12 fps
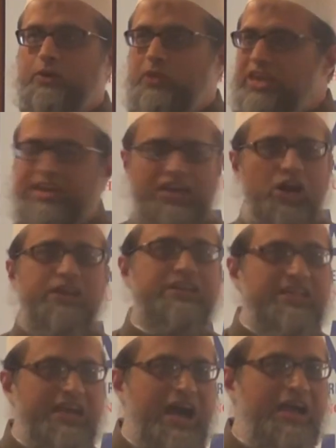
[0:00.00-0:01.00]
We cannot
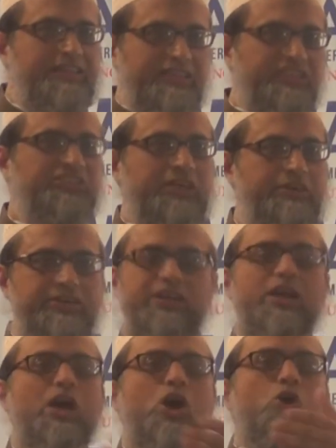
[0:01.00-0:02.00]
deny that this country.
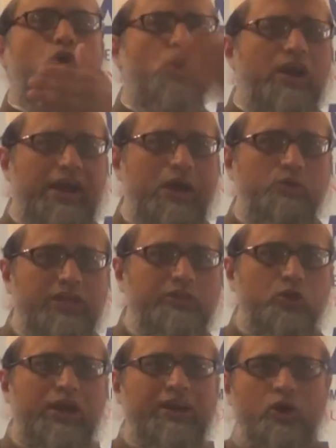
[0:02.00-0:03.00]
Go around and
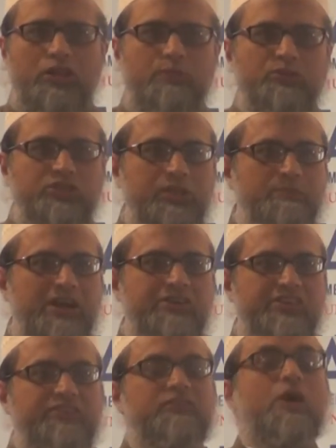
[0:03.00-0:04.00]
look at all the Muslim
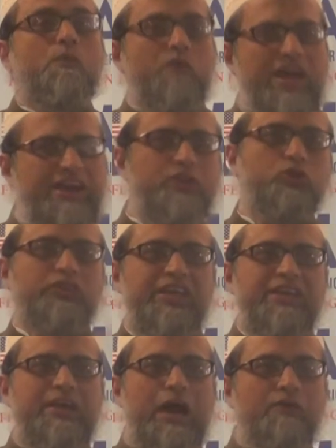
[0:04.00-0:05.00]
countries. Where do you
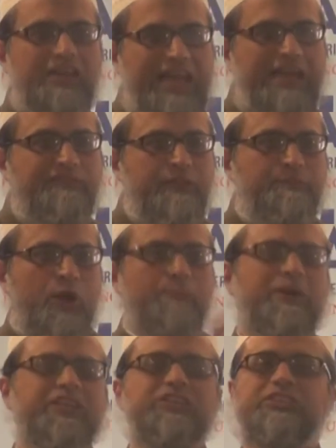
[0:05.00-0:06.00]
think our life and
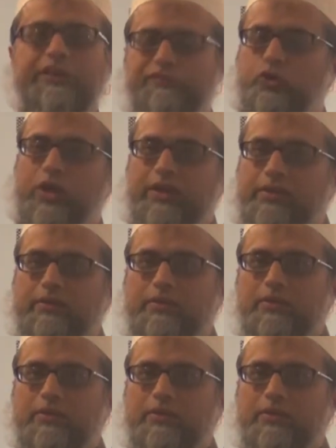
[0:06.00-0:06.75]
property is safe today?